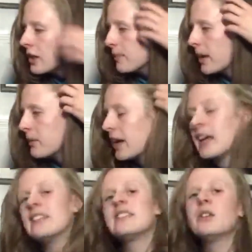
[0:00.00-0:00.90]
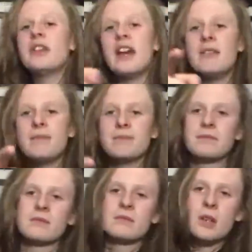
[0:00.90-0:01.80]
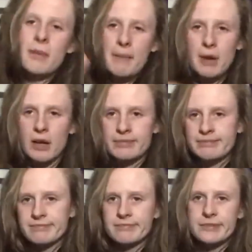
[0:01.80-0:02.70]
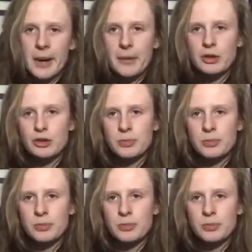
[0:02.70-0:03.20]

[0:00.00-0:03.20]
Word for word: But anyway, until then, remember, come on you